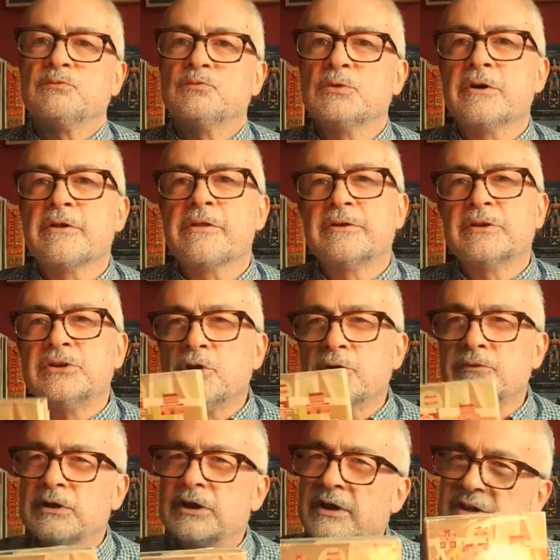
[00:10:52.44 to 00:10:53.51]
rather than
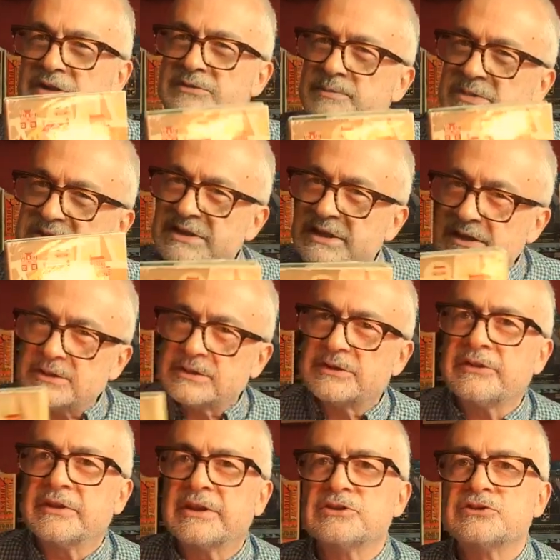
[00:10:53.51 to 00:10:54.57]
novelize particular
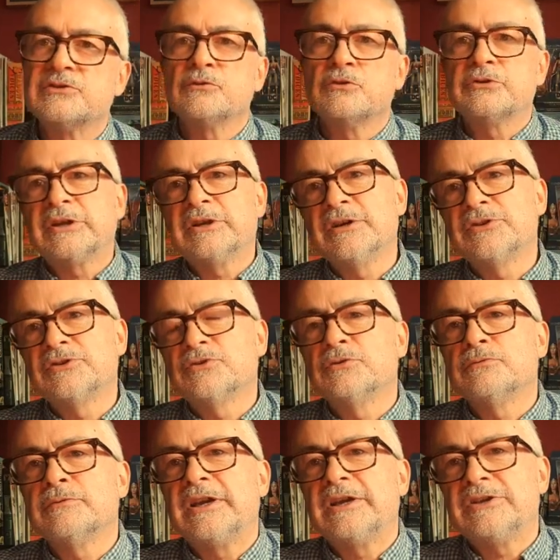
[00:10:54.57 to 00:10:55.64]
things you've already heard on
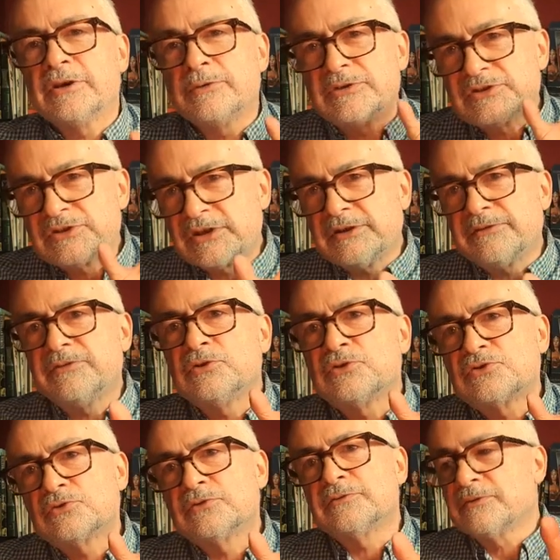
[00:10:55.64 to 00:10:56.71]
the radio, is to give you
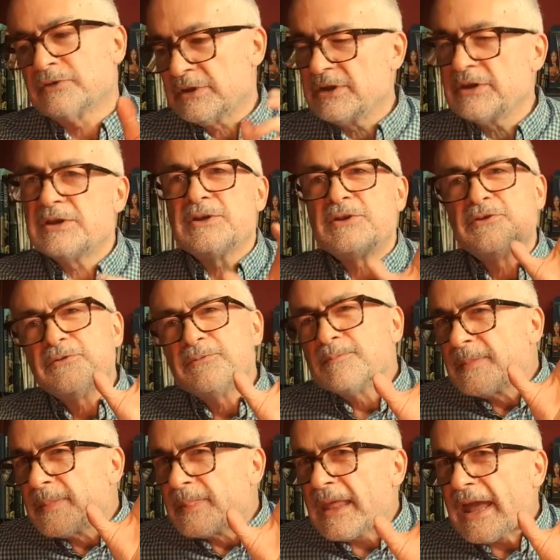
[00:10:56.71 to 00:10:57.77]
sort of
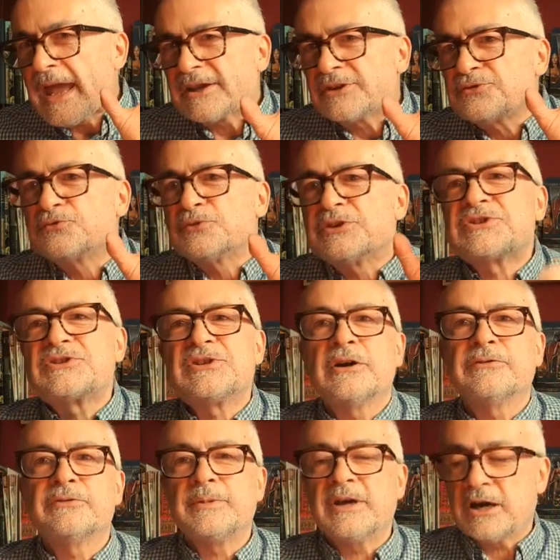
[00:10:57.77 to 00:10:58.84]
extra
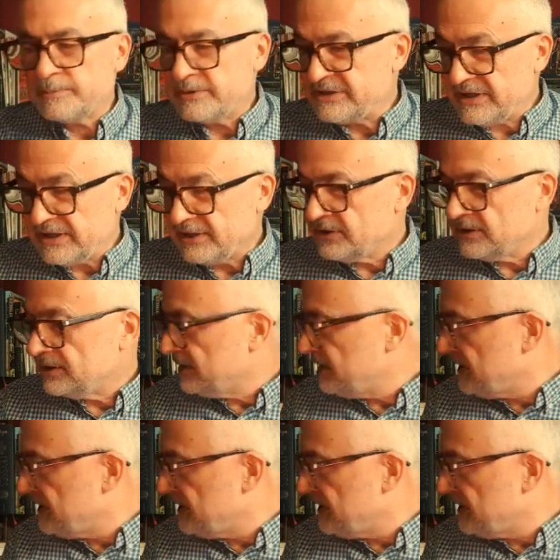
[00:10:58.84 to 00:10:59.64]
stuff about particular